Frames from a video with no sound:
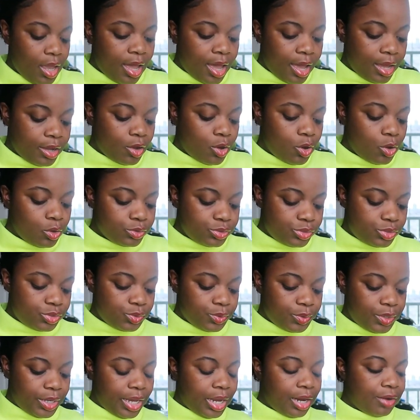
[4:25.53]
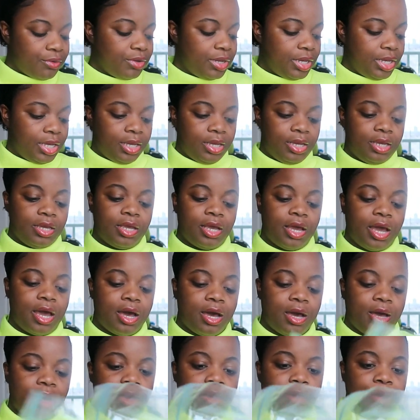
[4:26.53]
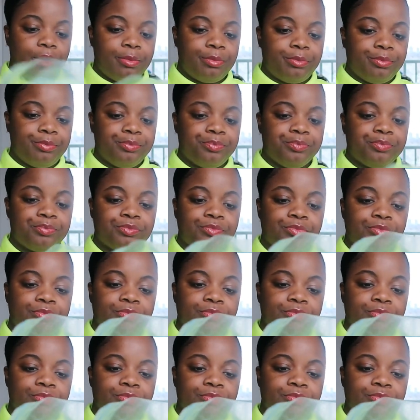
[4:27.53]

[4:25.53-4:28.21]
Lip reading: I also carry some